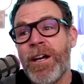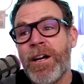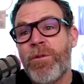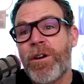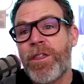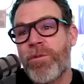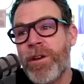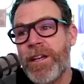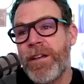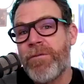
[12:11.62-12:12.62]
we're
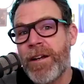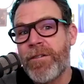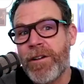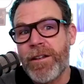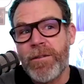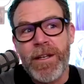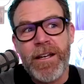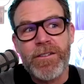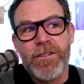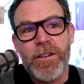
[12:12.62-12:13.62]
3D rendering them
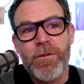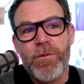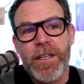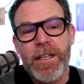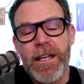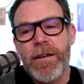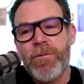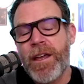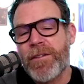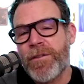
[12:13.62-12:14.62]
now so that we can, and
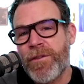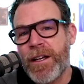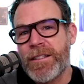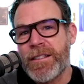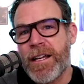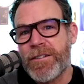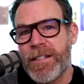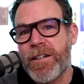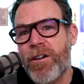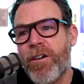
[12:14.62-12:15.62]
then we have to find designers
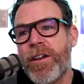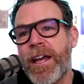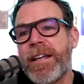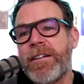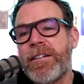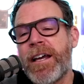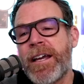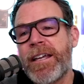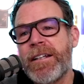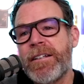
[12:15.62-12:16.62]
that go, okay,
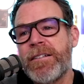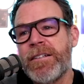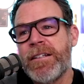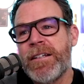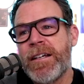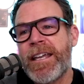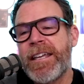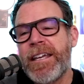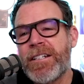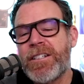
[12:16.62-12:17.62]
I can
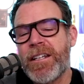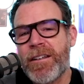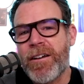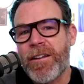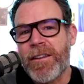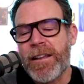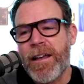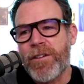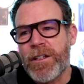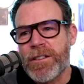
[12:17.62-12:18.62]
get you in there on that
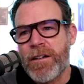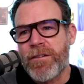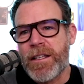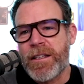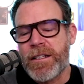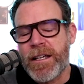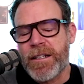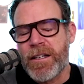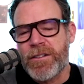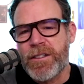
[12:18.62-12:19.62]
level, because I don't think the
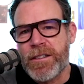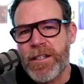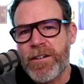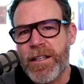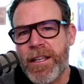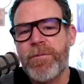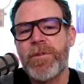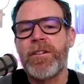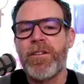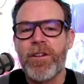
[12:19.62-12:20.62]
technology is there to get
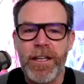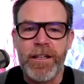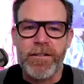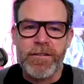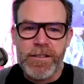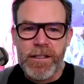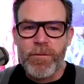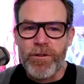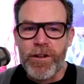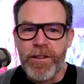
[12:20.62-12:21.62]
them to looking
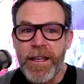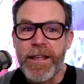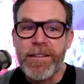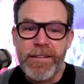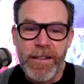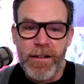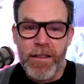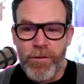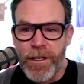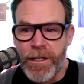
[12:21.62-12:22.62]
similar to this in a
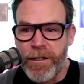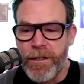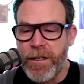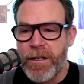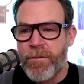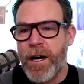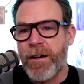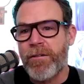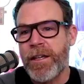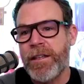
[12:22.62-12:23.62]
3D
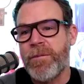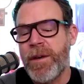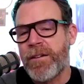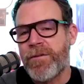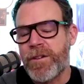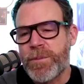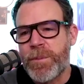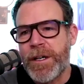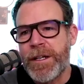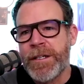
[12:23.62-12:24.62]
model in the Metaverse. But